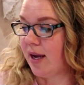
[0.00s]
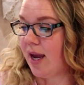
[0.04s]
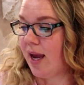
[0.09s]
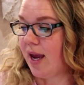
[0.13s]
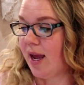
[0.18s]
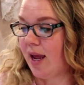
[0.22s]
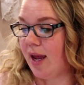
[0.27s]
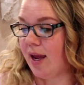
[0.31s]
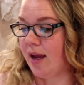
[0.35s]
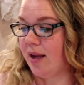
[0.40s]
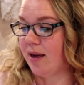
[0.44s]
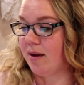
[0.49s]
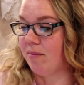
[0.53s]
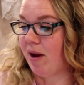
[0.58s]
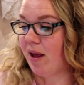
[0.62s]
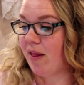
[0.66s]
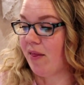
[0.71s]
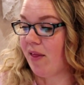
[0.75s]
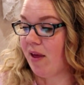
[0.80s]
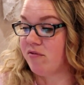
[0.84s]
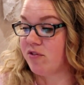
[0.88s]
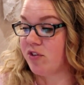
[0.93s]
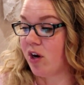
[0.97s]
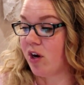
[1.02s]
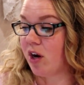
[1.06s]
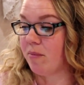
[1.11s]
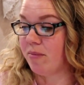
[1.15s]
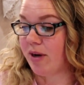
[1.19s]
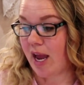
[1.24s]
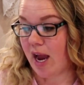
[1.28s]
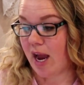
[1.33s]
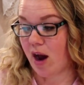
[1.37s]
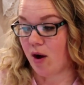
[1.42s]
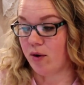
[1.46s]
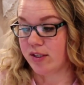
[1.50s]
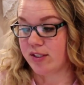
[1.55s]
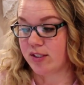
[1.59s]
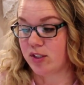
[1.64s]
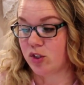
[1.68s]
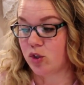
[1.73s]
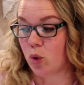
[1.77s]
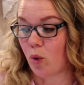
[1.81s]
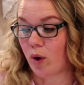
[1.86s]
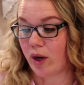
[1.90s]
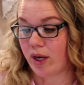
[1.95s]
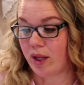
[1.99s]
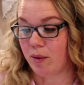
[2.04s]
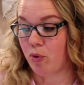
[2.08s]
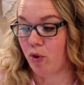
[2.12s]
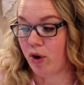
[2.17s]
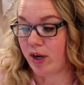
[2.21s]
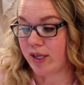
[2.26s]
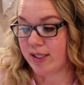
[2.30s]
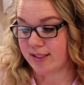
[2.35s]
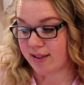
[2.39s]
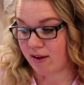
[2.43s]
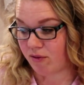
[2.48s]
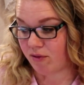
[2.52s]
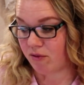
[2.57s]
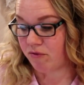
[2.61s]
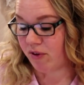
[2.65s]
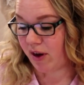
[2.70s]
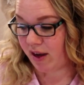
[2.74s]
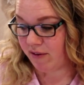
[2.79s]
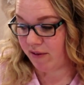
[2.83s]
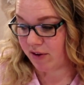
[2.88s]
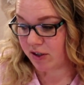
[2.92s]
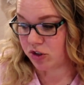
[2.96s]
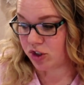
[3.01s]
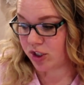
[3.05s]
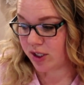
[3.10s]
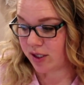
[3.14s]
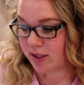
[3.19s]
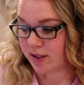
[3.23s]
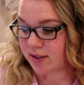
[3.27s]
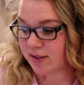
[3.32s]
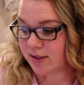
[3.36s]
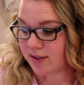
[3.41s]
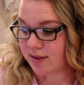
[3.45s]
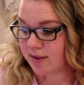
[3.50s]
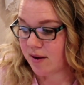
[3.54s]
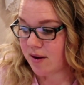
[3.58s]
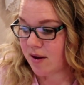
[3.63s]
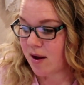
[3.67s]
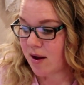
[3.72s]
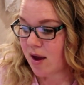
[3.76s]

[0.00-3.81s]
and my left arm now is 20.75 inches.